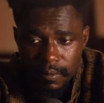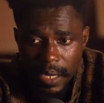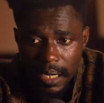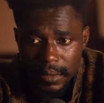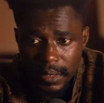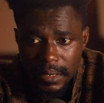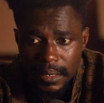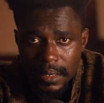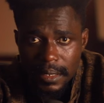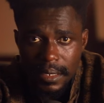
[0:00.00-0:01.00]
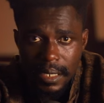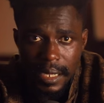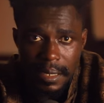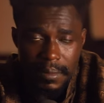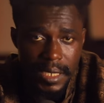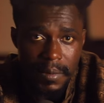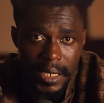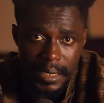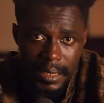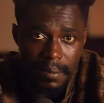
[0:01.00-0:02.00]
files, um,
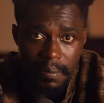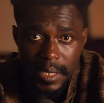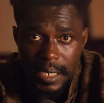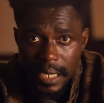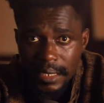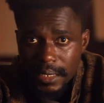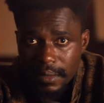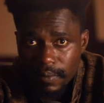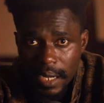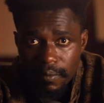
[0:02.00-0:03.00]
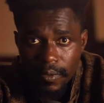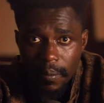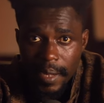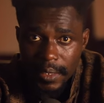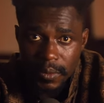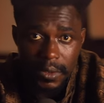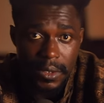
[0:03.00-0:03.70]
images in PNG file format with